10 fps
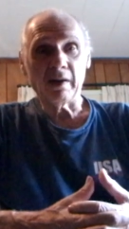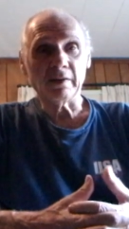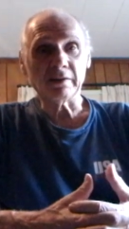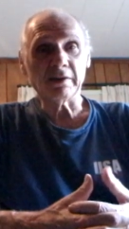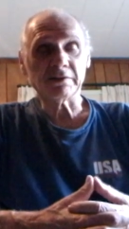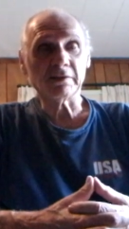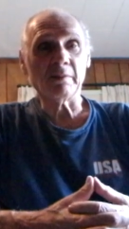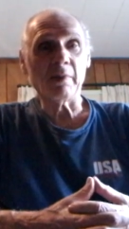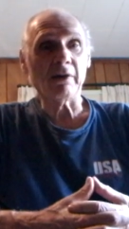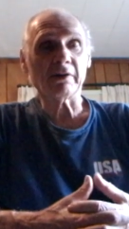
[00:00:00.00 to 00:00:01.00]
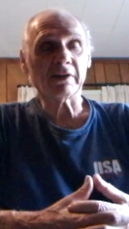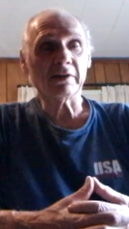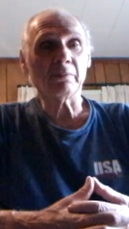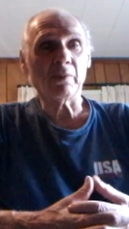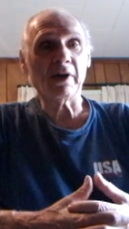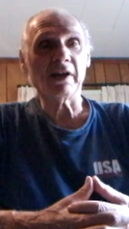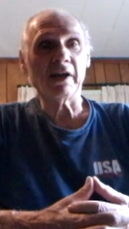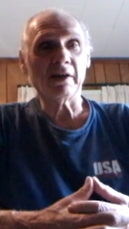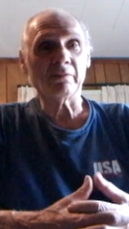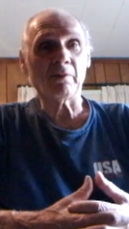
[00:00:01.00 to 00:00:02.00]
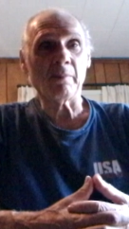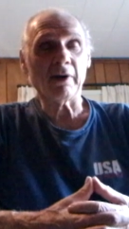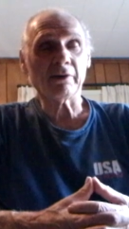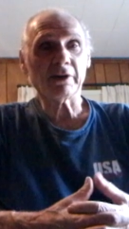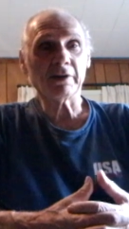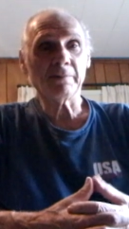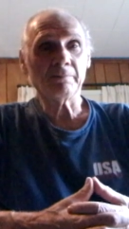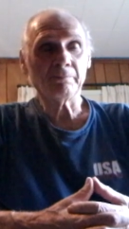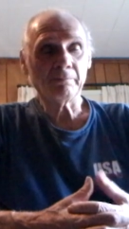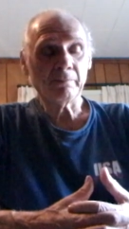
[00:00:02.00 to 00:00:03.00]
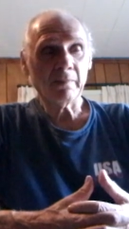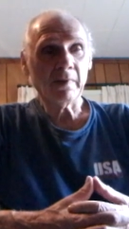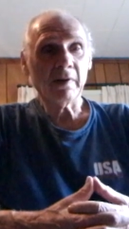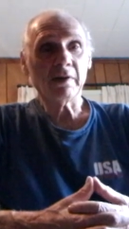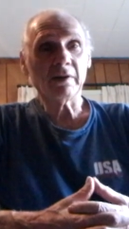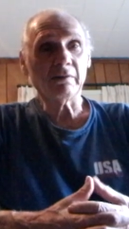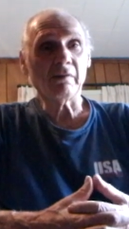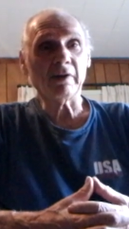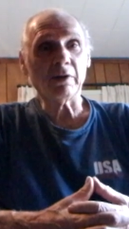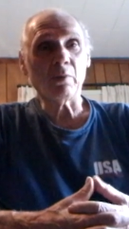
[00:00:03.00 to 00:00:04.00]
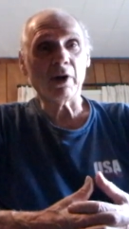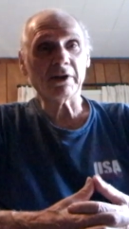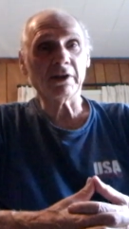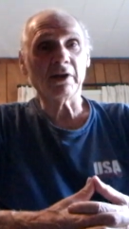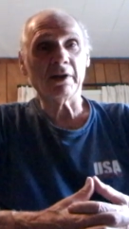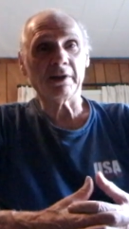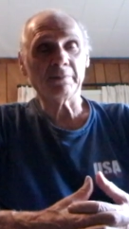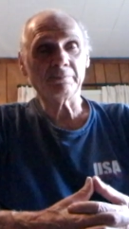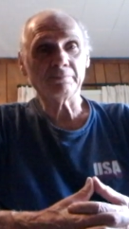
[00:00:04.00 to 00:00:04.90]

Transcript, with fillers: at least in America, way ahead of America. They're already working on it.